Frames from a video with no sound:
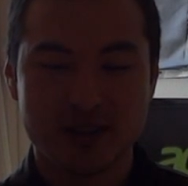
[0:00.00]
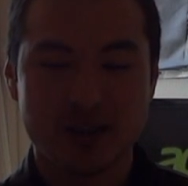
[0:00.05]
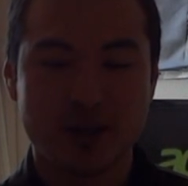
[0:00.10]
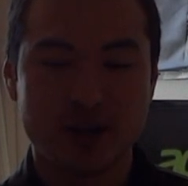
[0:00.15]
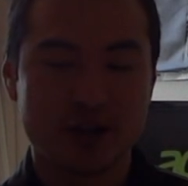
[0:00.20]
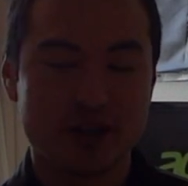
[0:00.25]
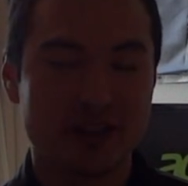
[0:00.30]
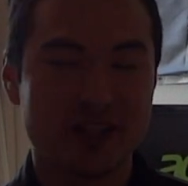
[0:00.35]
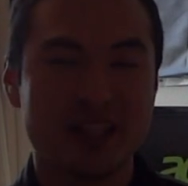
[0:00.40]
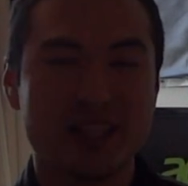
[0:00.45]
are
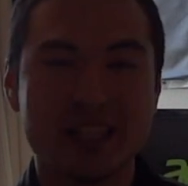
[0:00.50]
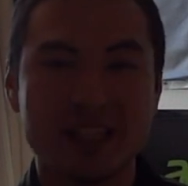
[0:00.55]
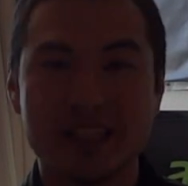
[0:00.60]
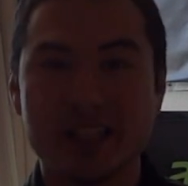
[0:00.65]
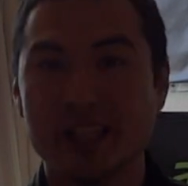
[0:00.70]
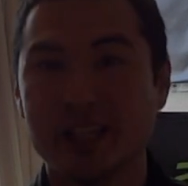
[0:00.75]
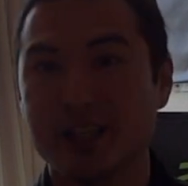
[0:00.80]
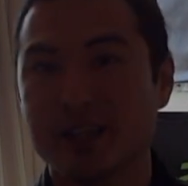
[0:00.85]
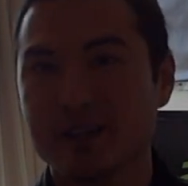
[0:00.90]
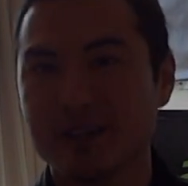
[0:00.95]
you going to eat
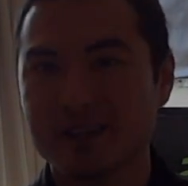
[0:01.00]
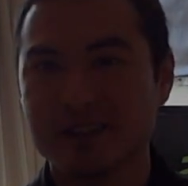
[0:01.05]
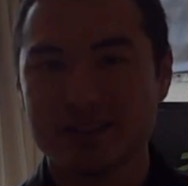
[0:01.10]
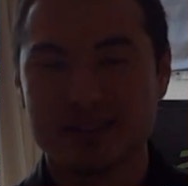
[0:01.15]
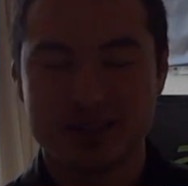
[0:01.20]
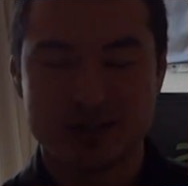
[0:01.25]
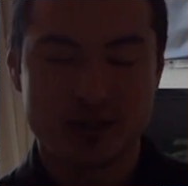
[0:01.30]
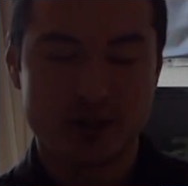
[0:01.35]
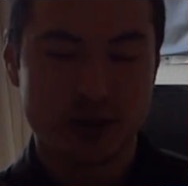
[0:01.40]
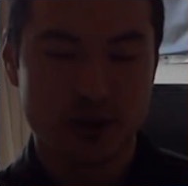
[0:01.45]
here
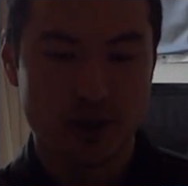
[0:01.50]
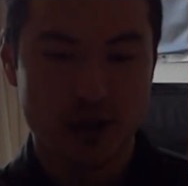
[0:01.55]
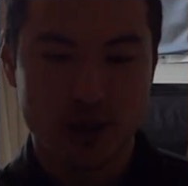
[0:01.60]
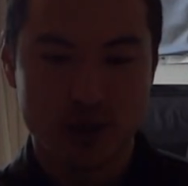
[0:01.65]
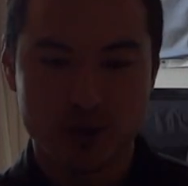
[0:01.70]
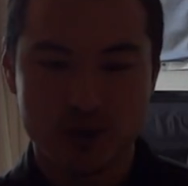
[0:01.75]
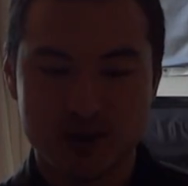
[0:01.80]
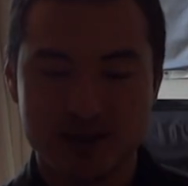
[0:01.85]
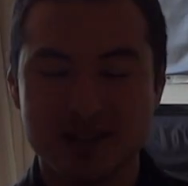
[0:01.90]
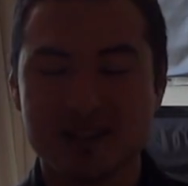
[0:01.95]
to
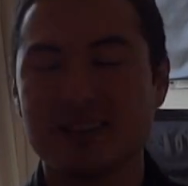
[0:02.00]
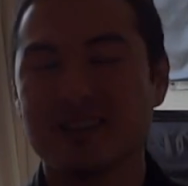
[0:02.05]
go?